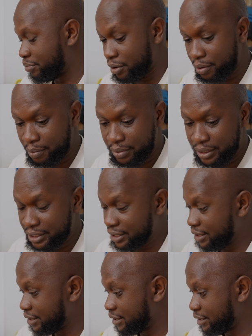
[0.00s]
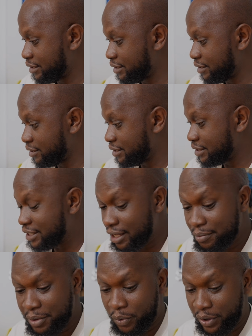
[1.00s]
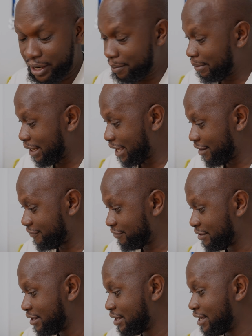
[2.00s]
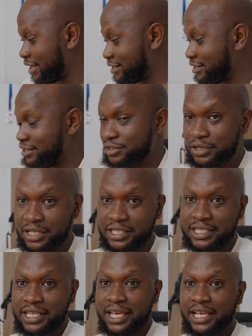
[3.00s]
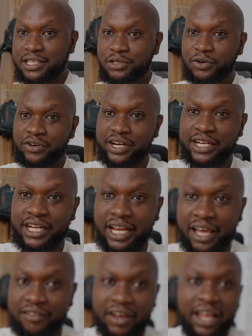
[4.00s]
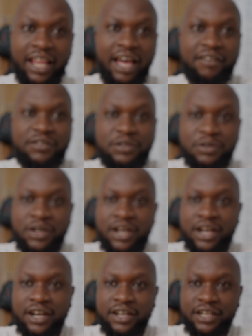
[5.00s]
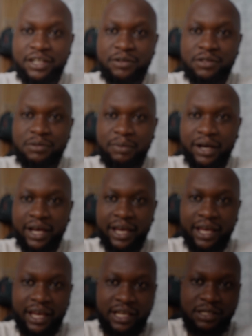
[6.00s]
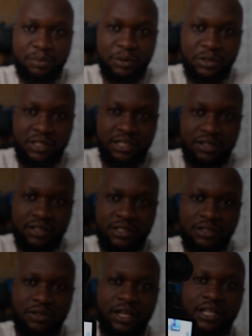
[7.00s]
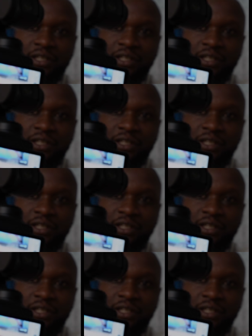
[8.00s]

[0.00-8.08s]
probably tell me when I'm live. And as you can see, it's already live. I'll have to reduce my exposure so that